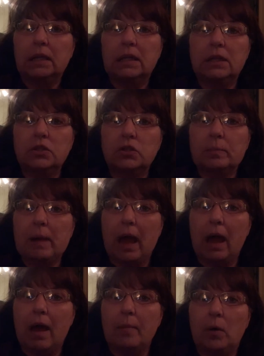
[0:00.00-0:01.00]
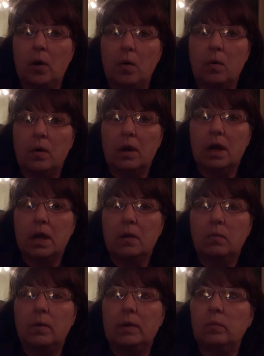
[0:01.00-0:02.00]
Get your Bible.
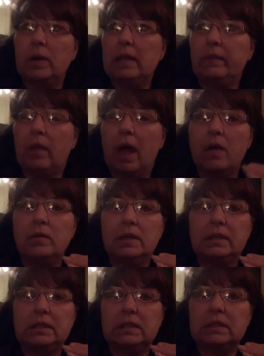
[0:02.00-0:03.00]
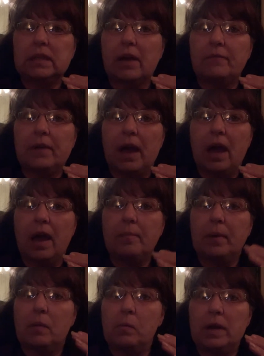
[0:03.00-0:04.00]
When we loaded the stuff up,
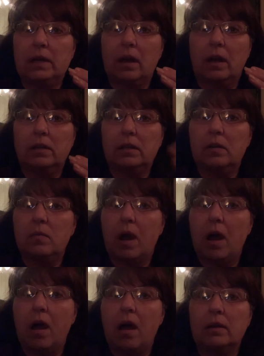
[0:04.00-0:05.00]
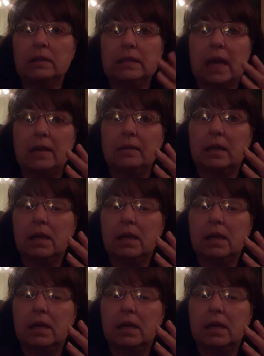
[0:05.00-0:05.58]
I went and got a U-Haul to take,